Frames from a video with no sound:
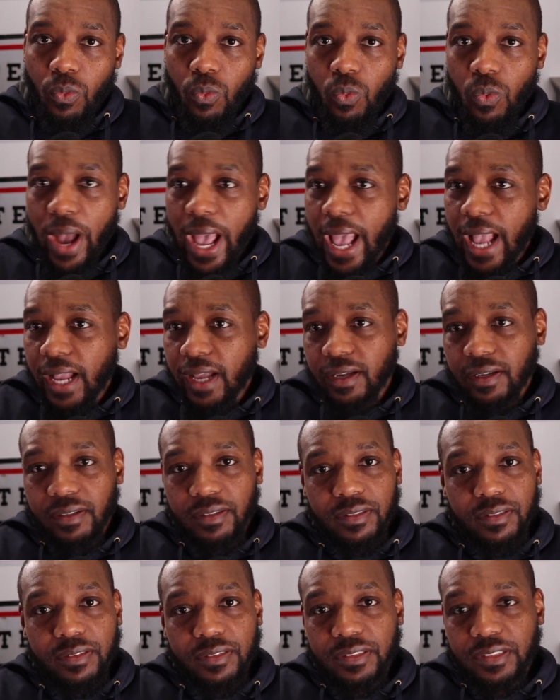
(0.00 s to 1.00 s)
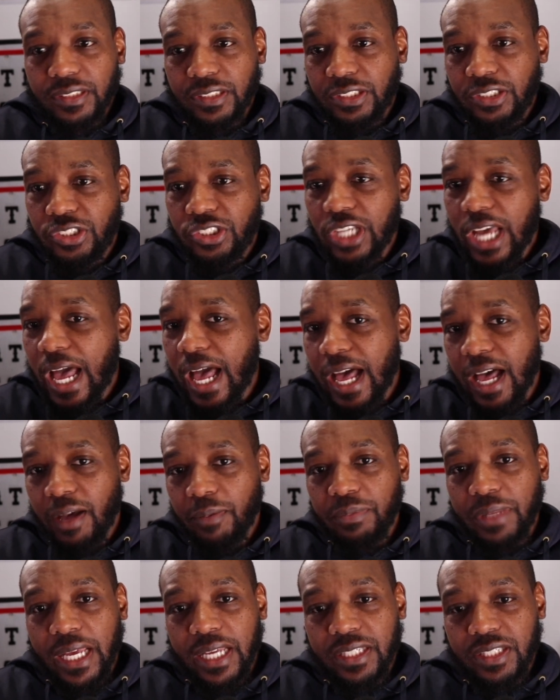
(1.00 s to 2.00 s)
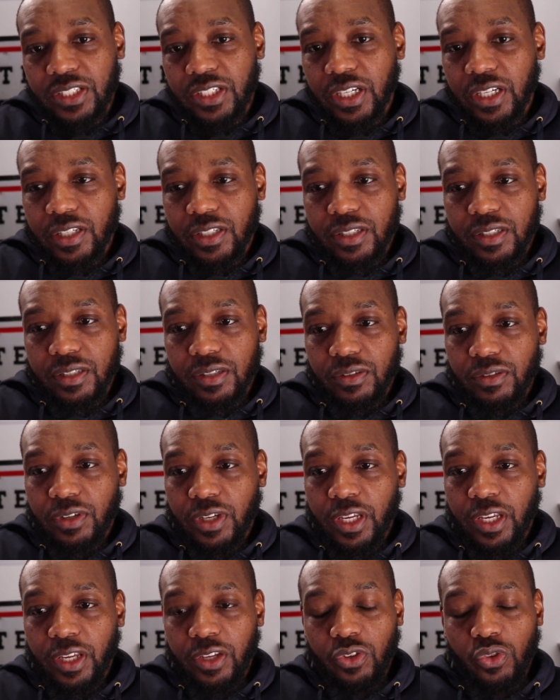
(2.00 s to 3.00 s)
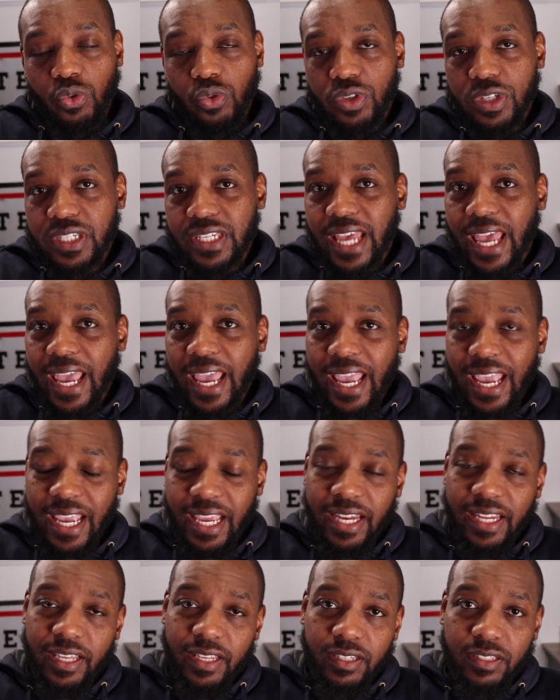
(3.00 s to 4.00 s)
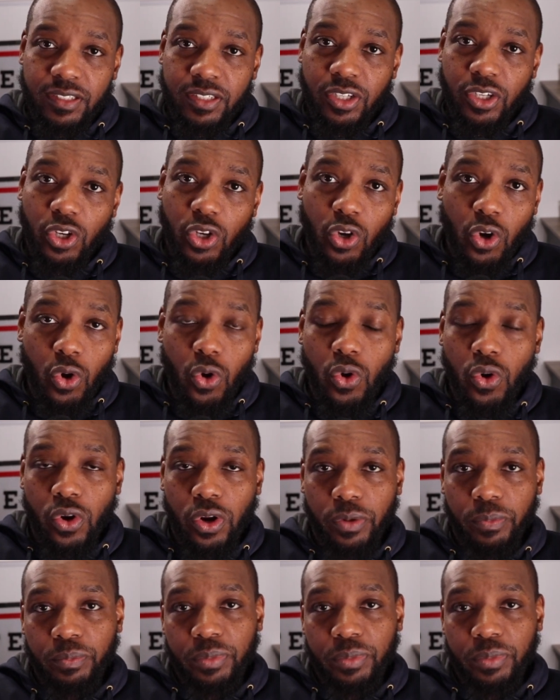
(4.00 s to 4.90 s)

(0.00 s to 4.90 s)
whack job that's just you just hate it to the core,